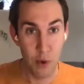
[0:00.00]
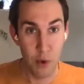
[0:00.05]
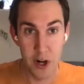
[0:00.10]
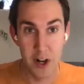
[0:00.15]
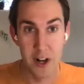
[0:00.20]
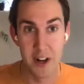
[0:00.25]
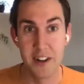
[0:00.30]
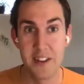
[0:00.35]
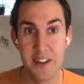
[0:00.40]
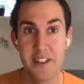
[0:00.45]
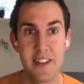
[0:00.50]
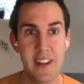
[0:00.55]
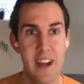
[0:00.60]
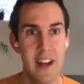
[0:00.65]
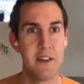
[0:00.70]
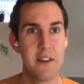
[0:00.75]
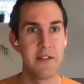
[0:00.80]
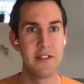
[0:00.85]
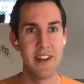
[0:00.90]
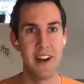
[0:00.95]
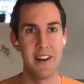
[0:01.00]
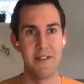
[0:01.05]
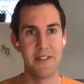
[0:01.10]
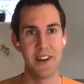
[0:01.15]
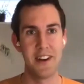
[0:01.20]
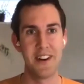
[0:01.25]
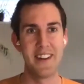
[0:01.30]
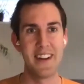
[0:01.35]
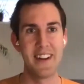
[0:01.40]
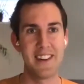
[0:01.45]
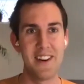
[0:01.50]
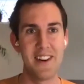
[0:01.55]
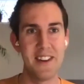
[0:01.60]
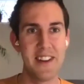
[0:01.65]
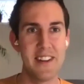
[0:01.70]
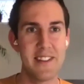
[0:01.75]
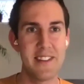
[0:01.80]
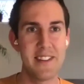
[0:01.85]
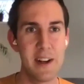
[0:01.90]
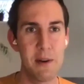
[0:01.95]
words kind of stuff, you know, like all
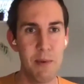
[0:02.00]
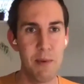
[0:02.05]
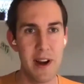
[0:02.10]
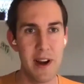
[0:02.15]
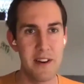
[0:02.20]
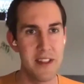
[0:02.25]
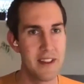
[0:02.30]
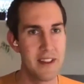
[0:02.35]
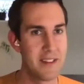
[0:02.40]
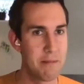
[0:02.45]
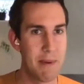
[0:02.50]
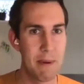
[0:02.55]
these like weird things.